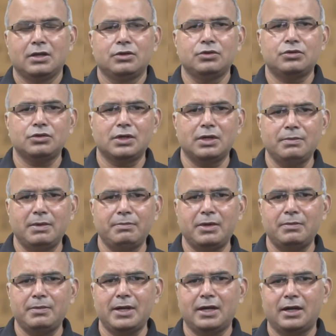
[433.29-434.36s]
You should
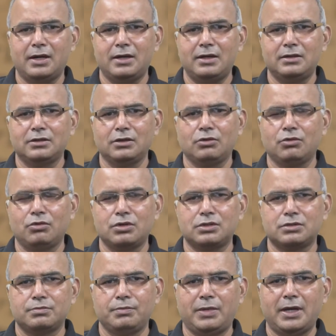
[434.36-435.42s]
remember by heart the
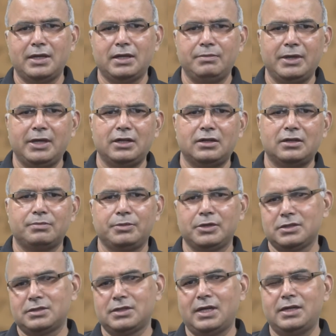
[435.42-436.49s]
quotes by eminent
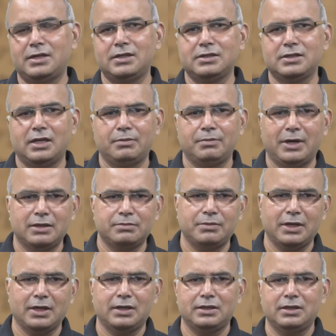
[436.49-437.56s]
personalities like
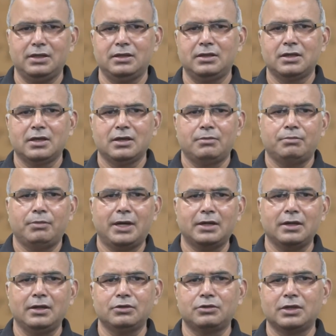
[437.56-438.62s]
Mahatma Gandhi,
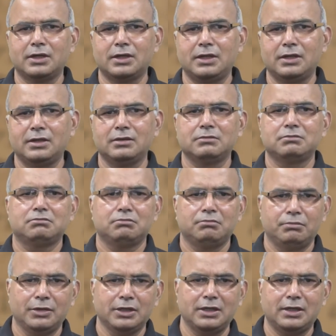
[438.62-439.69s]
Martin Luther King,
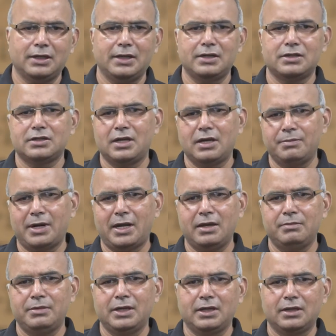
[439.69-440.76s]
Mother Teresa,
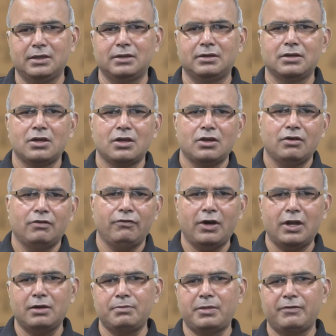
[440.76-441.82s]
Abraham Lincoln,
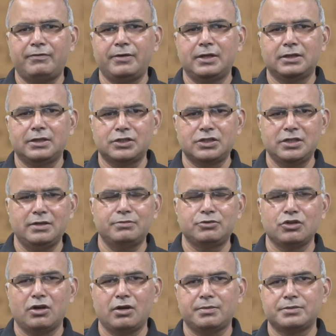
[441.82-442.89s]
Warren Buffett, Steve
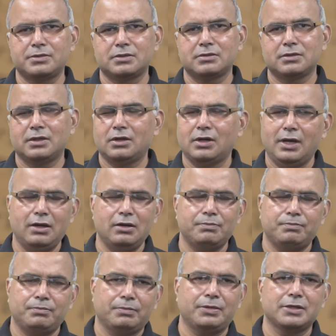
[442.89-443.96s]
Jobs
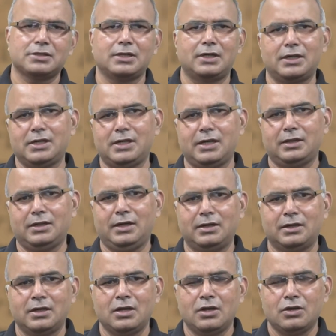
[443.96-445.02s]
and personality like that.
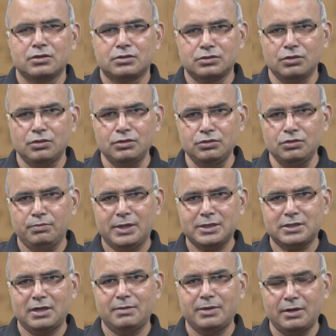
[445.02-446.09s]
So you
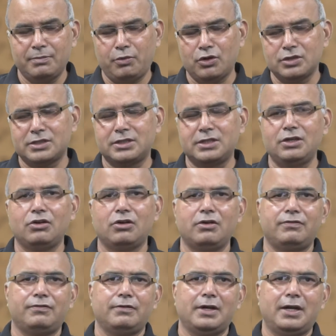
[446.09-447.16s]
must have a repository
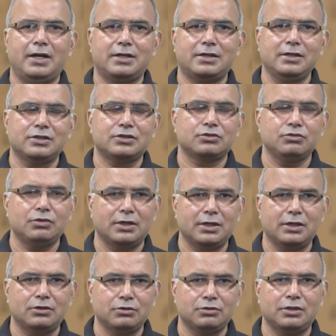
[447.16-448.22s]
of at least two
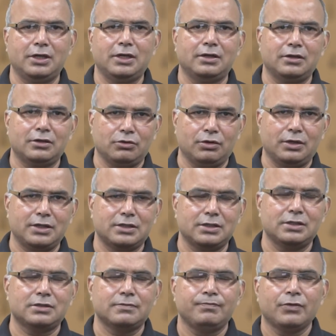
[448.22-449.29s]
hundred to three hundred
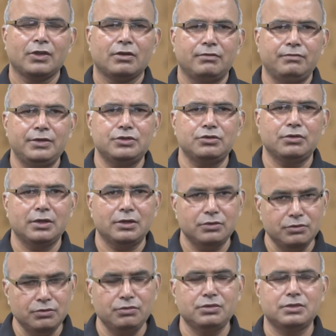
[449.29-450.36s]
quotations which you can
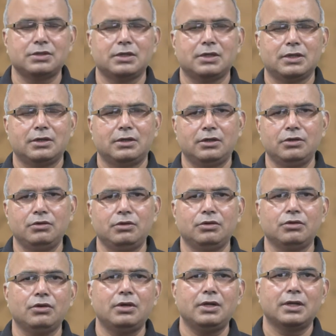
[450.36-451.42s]
use during
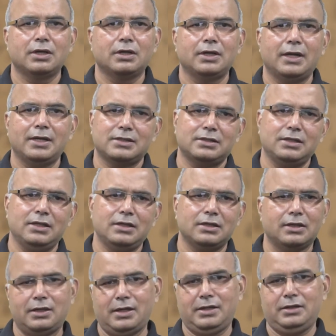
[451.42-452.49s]
your essay
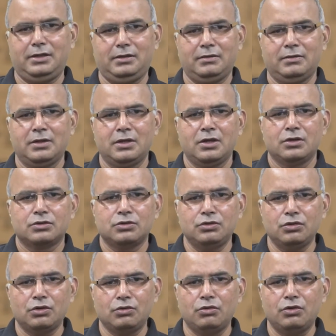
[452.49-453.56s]
writing. So
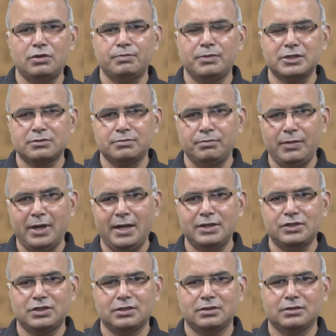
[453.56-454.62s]
your quote must
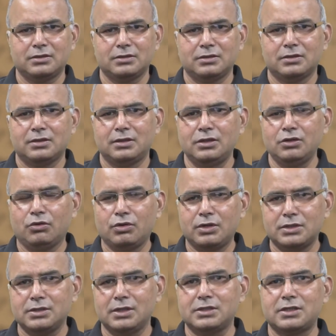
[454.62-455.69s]
match the
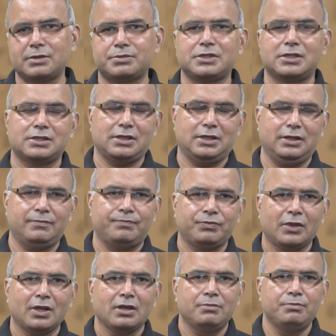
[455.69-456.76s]
original substantially.
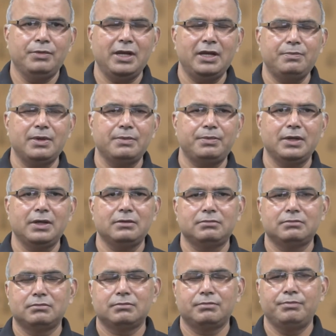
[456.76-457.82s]
Many people
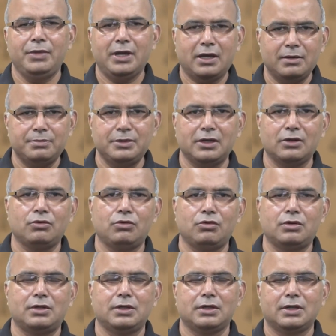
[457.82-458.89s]
make up their
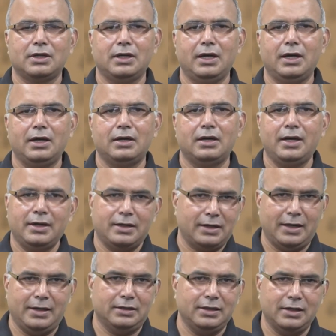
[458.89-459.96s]
quote and
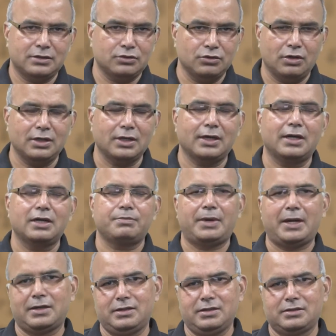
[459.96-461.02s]
write. That's not a correct
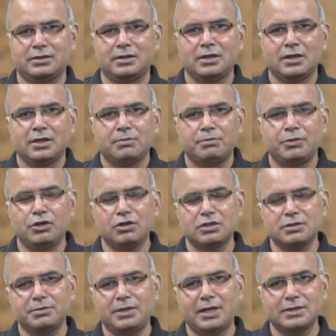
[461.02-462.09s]
practice,
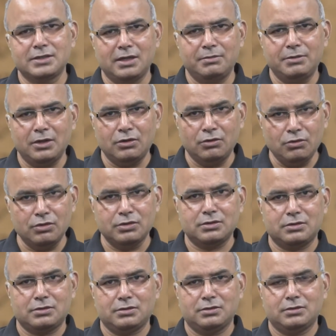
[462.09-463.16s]
because if the examiner
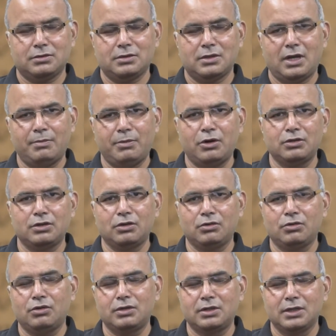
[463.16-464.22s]
knows about the
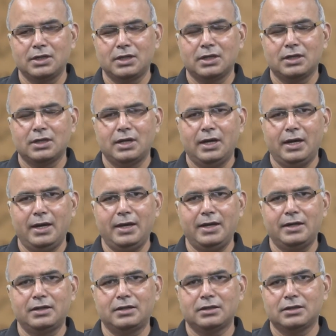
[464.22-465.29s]
quote
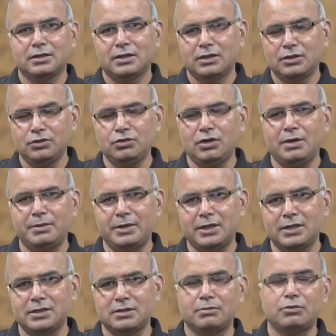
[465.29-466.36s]
and you have
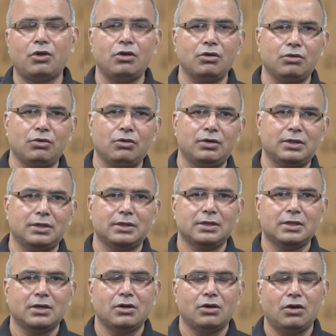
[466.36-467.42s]
written some wrong quote
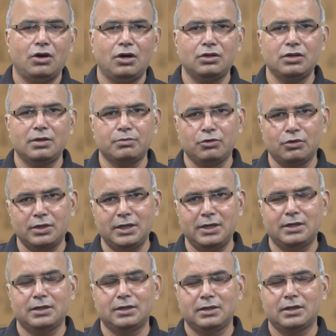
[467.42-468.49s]
or you have
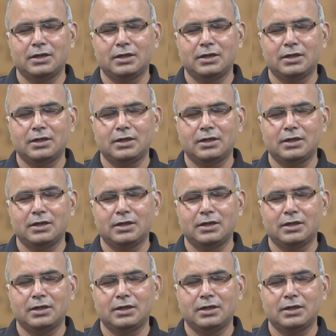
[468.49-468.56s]
quoted